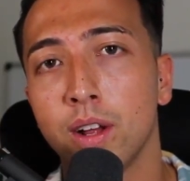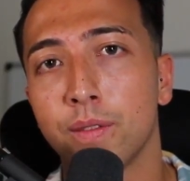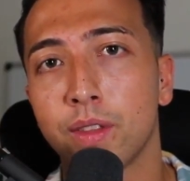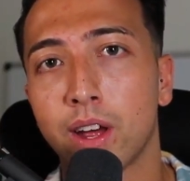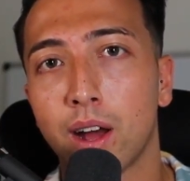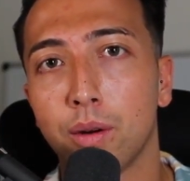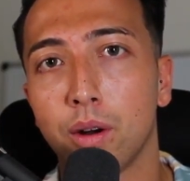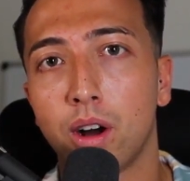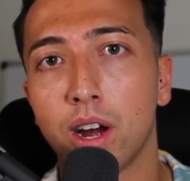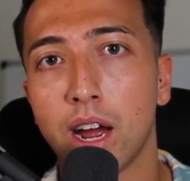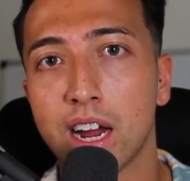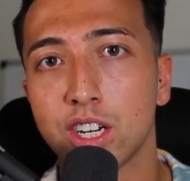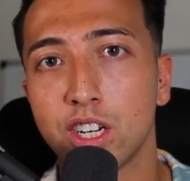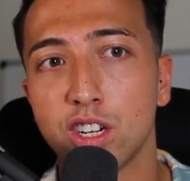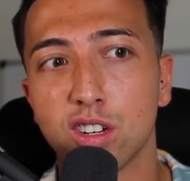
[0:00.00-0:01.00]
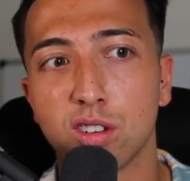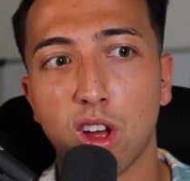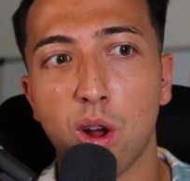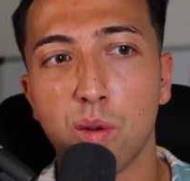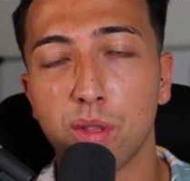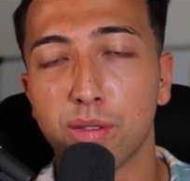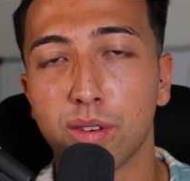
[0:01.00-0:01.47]
Now I actually just
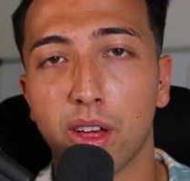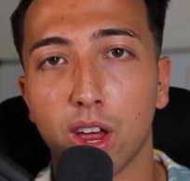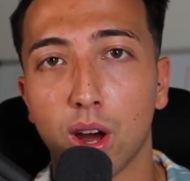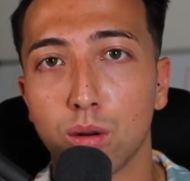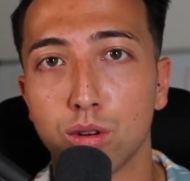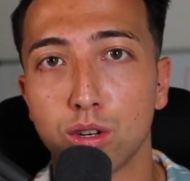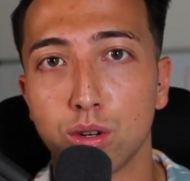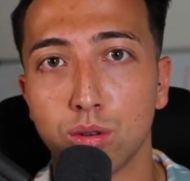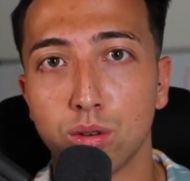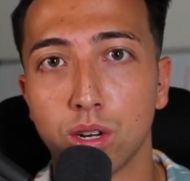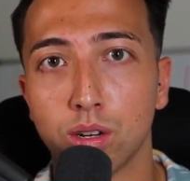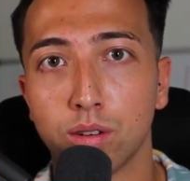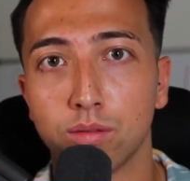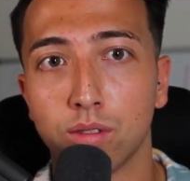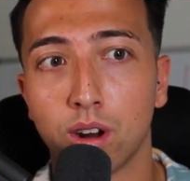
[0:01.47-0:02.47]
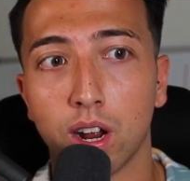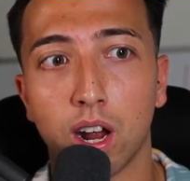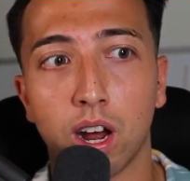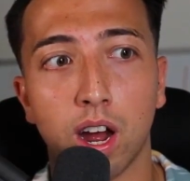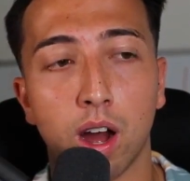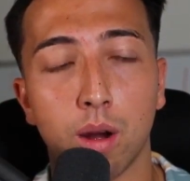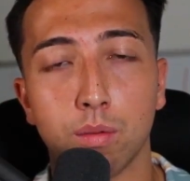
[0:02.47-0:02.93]
owned the fact that I was shorter, right?
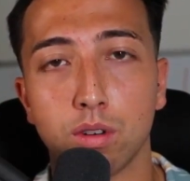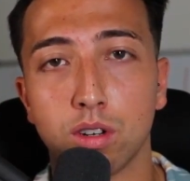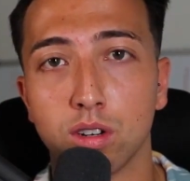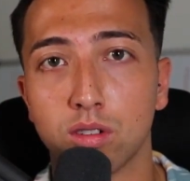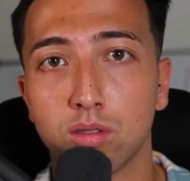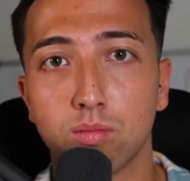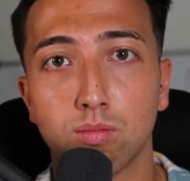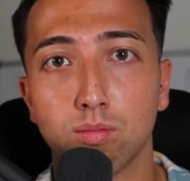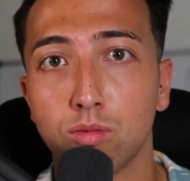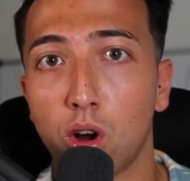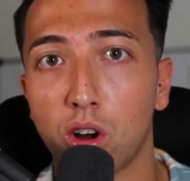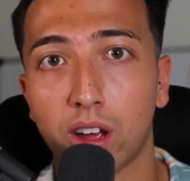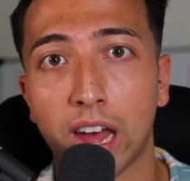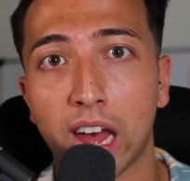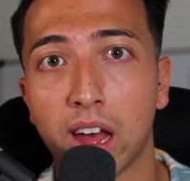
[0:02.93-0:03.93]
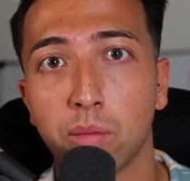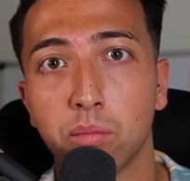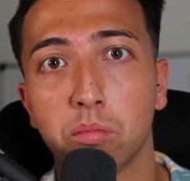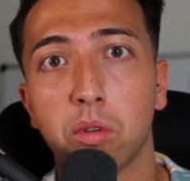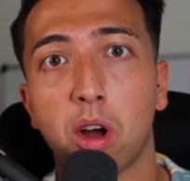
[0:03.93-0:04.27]
I, I would just not care.